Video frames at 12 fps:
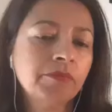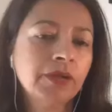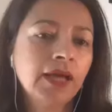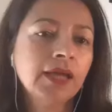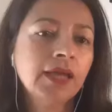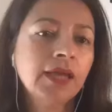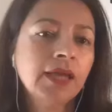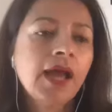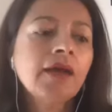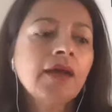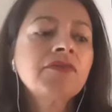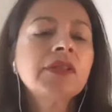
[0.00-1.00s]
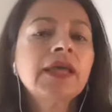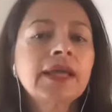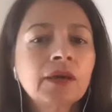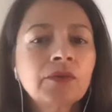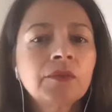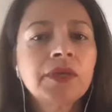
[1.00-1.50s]
But I feel like
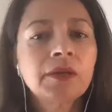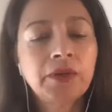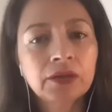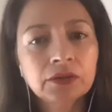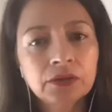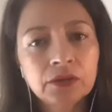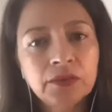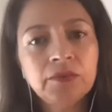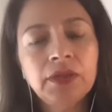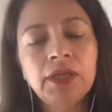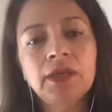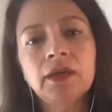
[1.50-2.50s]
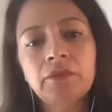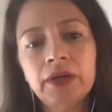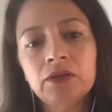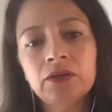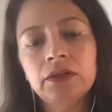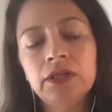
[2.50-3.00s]
I will be a better human being and a
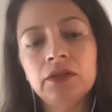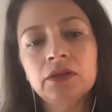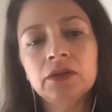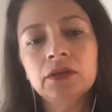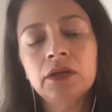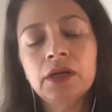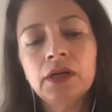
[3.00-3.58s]
better leader